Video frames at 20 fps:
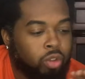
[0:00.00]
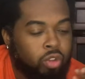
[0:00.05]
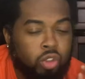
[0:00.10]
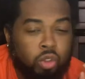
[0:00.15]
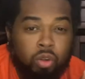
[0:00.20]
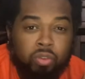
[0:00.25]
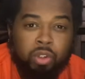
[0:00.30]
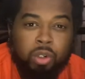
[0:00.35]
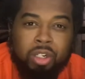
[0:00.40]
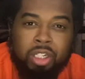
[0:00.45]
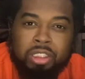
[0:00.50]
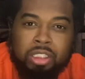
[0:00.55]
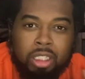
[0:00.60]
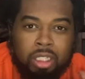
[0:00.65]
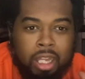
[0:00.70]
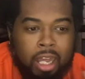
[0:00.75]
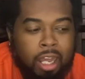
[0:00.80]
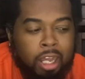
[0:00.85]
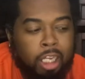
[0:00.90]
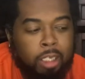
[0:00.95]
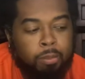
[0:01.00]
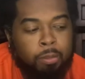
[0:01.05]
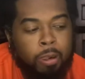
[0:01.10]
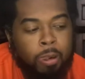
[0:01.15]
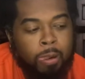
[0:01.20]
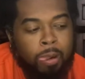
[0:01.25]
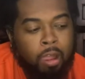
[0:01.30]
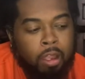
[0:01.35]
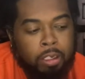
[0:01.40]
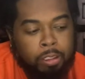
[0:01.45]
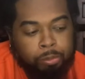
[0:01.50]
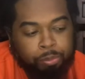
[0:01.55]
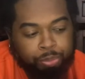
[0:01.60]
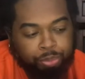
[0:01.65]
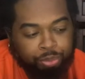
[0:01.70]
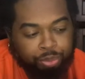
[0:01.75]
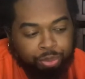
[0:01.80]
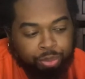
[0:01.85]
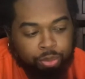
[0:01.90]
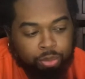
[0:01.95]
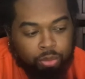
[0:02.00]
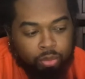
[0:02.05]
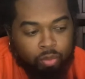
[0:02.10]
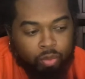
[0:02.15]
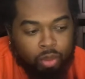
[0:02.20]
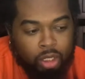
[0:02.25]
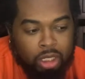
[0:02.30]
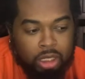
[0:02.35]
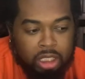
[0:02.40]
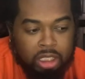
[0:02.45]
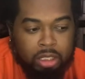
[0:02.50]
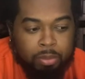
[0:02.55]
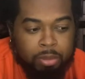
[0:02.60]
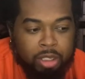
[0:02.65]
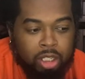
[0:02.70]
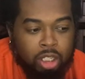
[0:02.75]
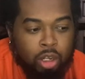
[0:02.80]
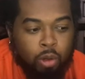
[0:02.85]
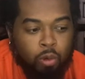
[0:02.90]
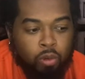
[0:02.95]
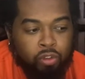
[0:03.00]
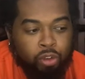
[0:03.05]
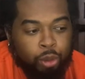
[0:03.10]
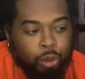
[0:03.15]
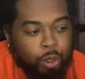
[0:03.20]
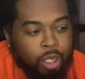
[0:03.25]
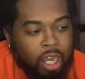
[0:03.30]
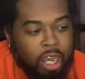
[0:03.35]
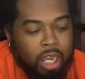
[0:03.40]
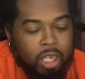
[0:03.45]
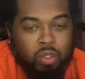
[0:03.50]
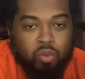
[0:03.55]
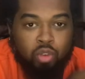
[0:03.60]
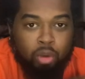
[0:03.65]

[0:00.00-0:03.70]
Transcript: So if you're into lime, this would be a good one for you guys.